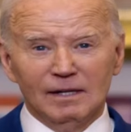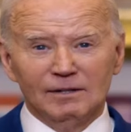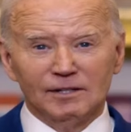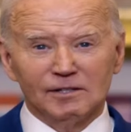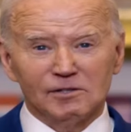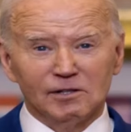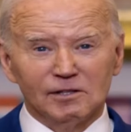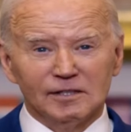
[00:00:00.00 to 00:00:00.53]

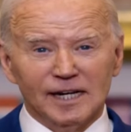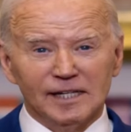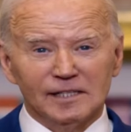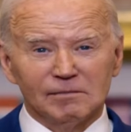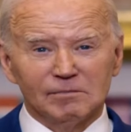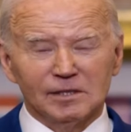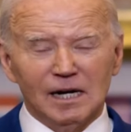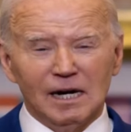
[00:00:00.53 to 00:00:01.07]
This is going to take
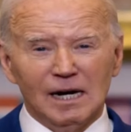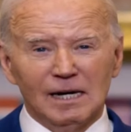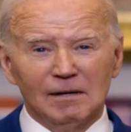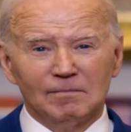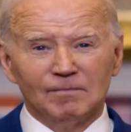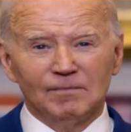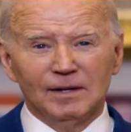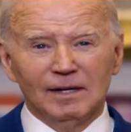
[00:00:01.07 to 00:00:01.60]
some
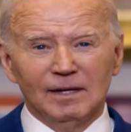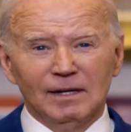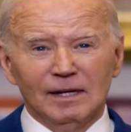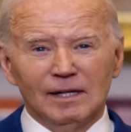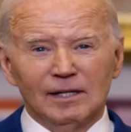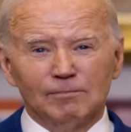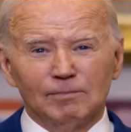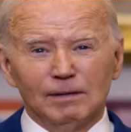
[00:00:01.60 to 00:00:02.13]
time.
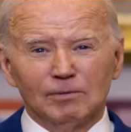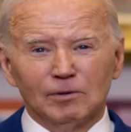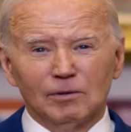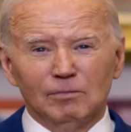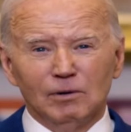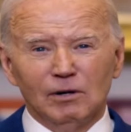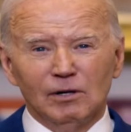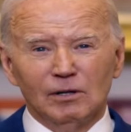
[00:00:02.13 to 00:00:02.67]
The people
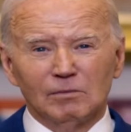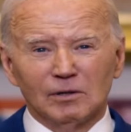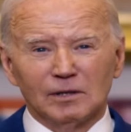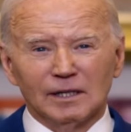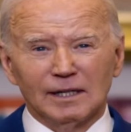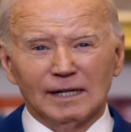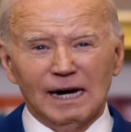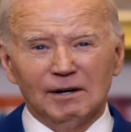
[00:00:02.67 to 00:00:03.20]
of Baltimore
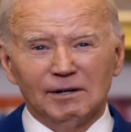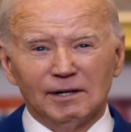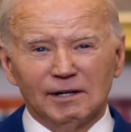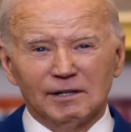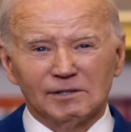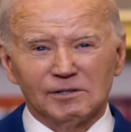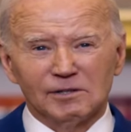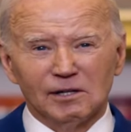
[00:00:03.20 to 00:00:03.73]
can count on
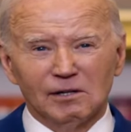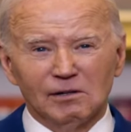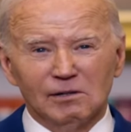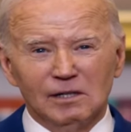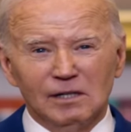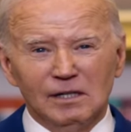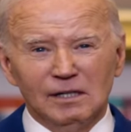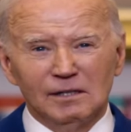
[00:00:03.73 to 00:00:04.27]
us, though,
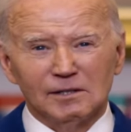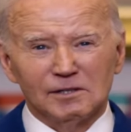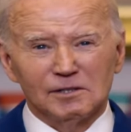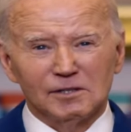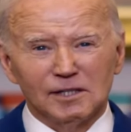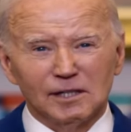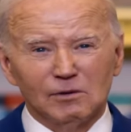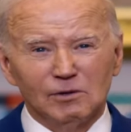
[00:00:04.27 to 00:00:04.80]
to
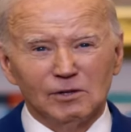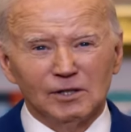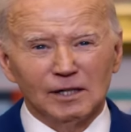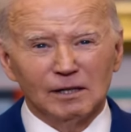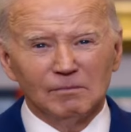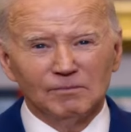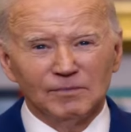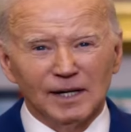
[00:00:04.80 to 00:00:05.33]
stick with
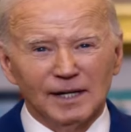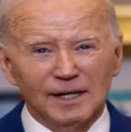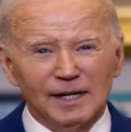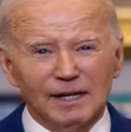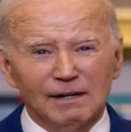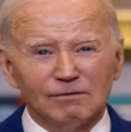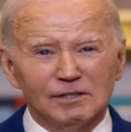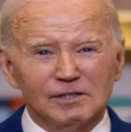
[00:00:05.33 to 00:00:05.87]
them at
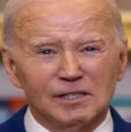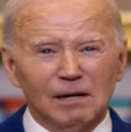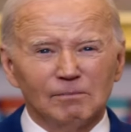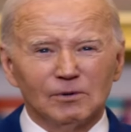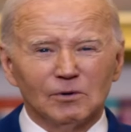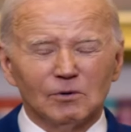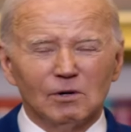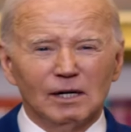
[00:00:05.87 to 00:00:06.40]
every step
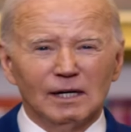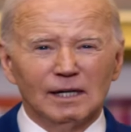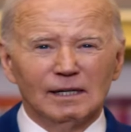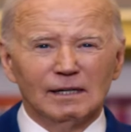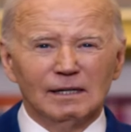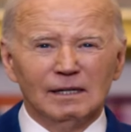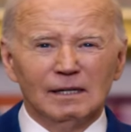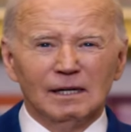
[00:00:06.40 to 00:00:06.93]
of the way
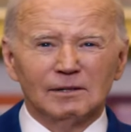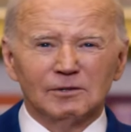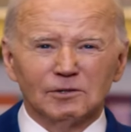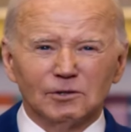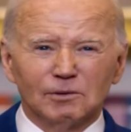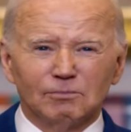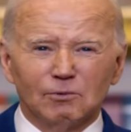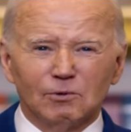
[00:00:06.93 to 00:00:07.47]
until
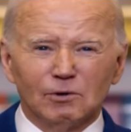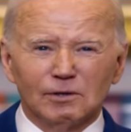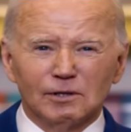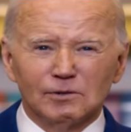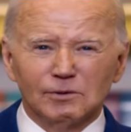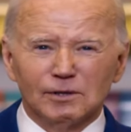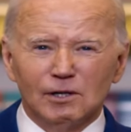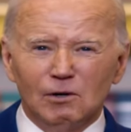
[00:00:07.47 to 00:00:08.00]
the port
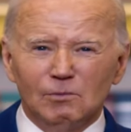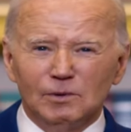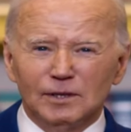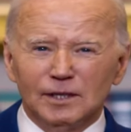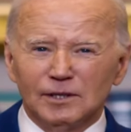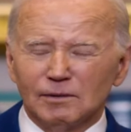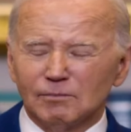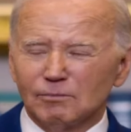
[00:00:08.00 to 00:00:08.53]
is
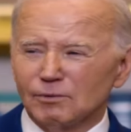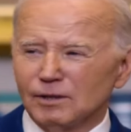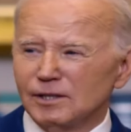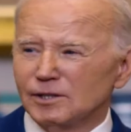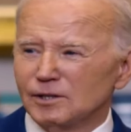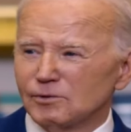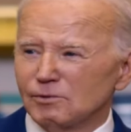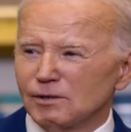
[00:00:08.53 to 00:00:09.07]
reopened and the
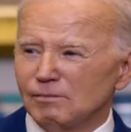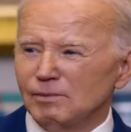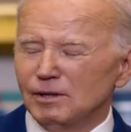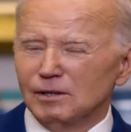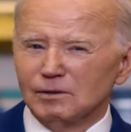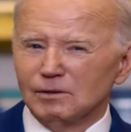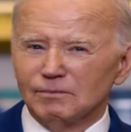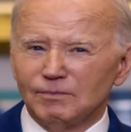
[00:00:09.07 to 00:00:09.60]
bridge is
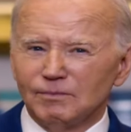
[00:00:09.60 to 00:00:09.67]
rebuilt.